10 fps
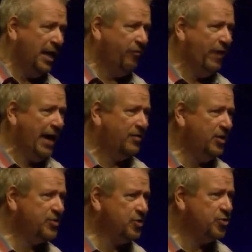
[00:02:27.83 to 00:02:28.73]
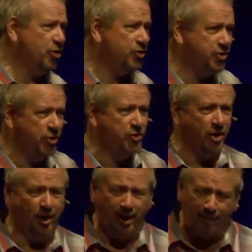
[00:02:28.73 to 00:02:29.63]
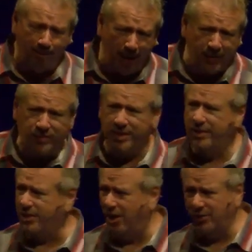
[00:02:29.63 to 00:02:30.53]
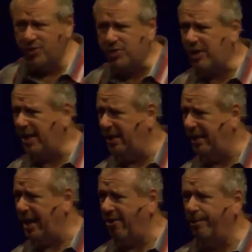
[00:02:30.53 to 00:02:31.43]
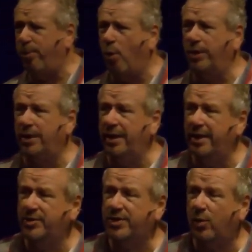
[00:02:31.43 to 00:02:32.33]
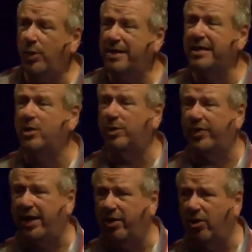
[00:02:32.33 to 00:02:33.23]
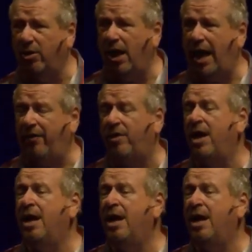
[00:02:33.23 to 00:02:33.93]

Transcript: In fact, this is just a message on sin and how important it is that we deal with that in our life.